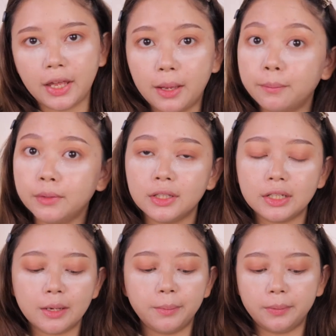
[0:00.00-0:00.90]
Camera
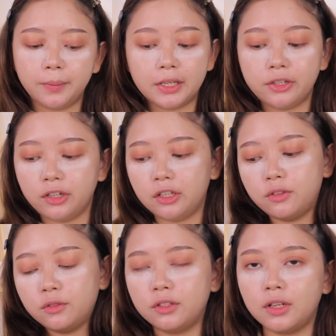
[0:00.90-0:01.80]
tadi habis bateri,
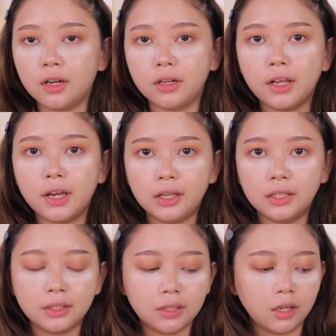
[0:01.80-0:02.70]
so sekarang ni I
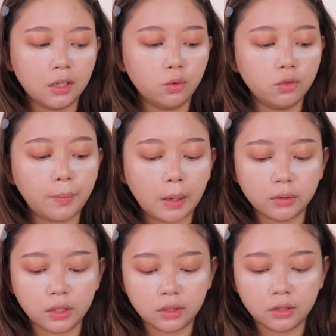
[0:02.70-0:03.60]
letak loose
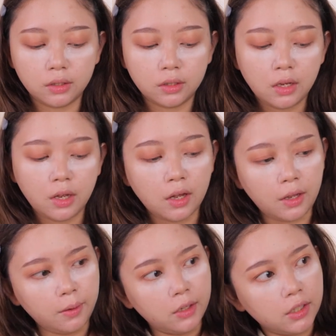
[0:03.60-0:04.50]
powder.
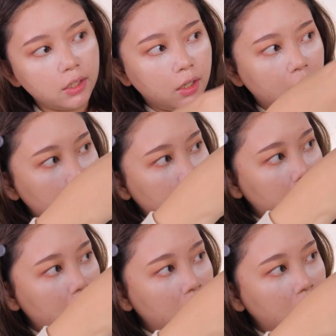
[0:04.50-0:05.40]
I letak
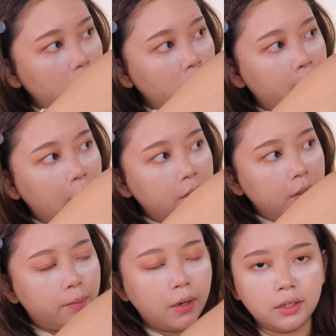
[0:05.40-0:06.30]
loose
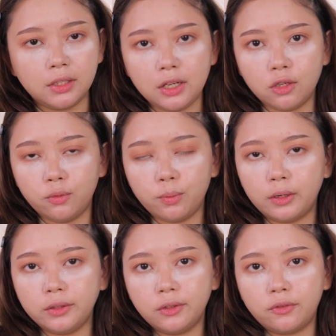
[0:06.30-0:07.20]
powder, brightening loose
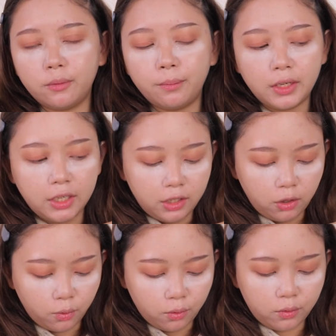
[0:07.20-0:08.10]
powder from
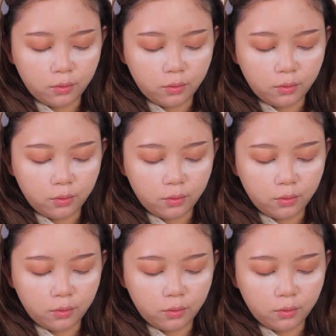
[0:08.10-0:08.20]
Palladio.